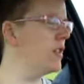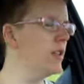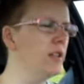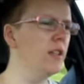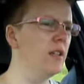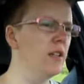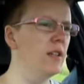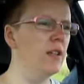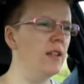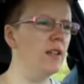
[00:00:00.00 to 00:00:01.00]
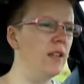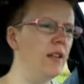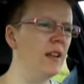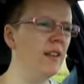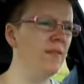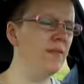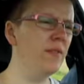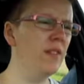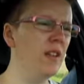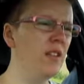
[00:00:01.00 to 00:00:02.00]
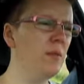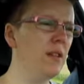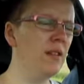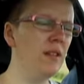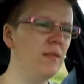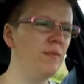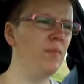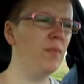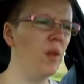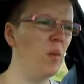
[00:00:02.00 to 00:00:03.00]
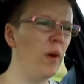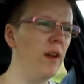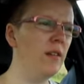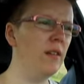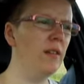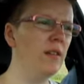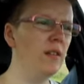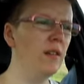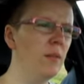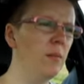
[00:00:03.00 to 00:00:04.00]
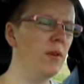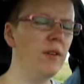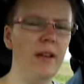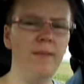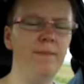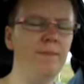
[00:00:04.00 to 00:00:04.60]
And yeah, it's a bit weird, but yeah,